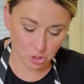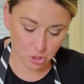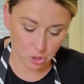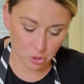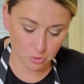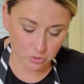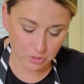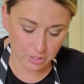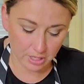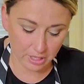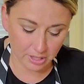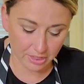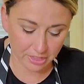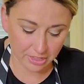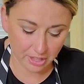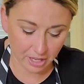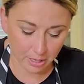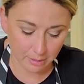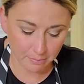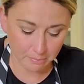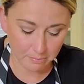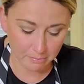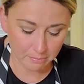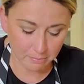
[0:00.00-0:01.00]
using
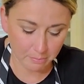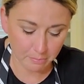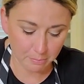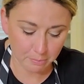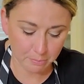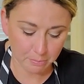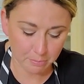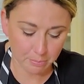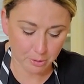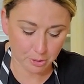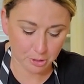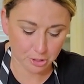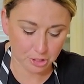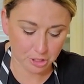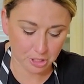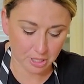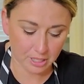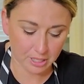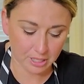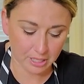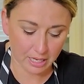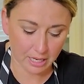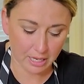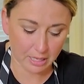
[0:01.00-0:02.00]
thumb,
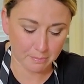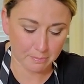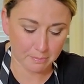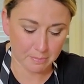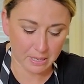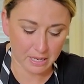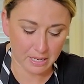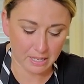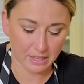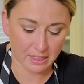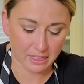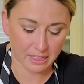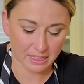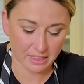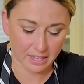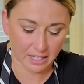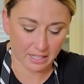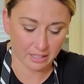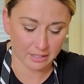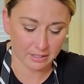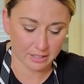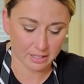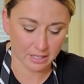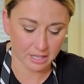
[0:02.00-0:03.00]
pushing, and being
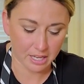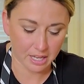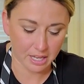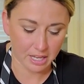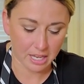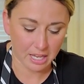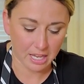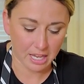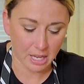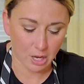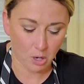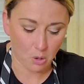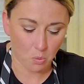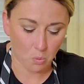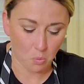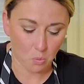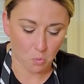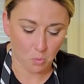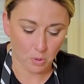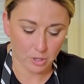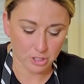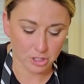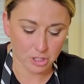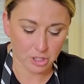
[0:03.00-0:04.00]
thin.
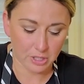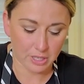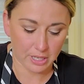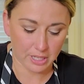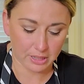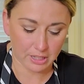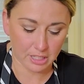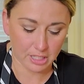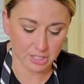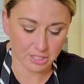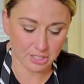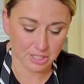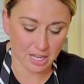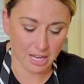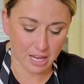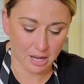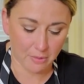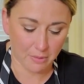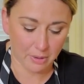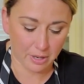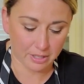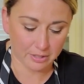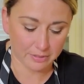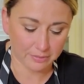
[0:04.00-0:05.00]
Once you get this
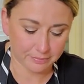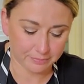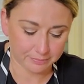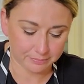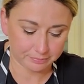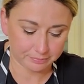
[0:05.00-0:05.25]
going,